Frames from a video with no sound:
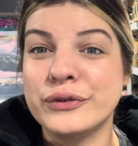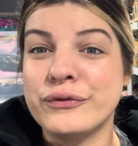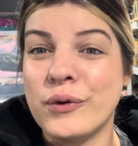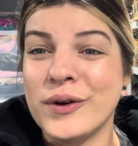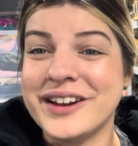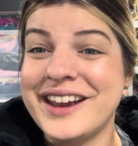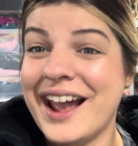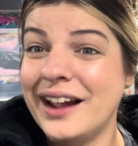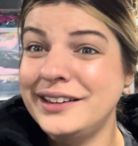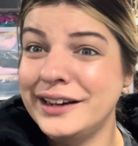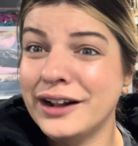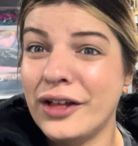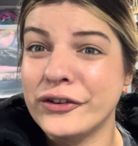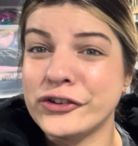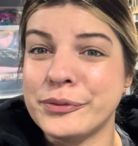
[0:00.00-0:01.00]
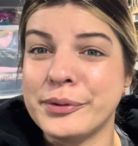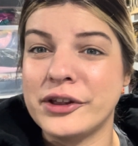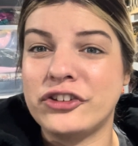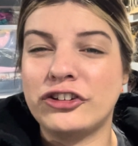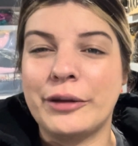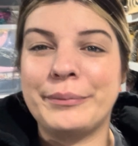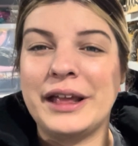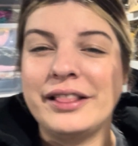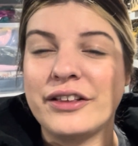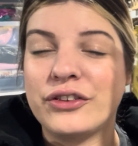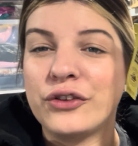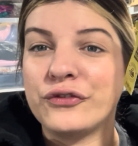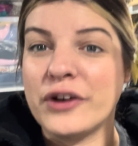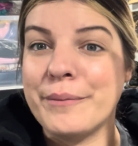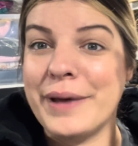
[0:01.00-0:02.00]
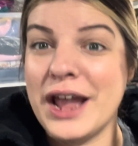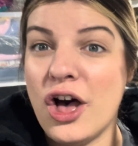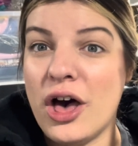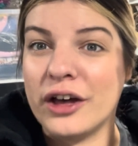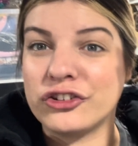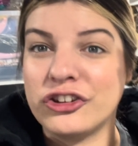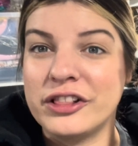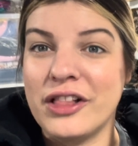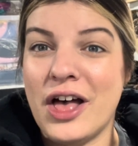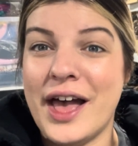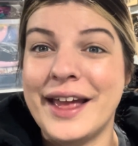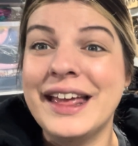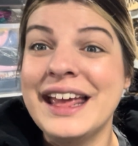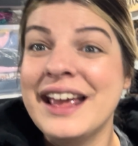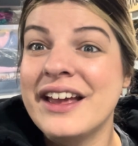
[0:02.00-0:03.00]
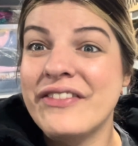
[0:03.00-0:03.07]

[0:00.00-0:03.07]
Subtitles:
for $90 plus shipping. This is from my auction lot.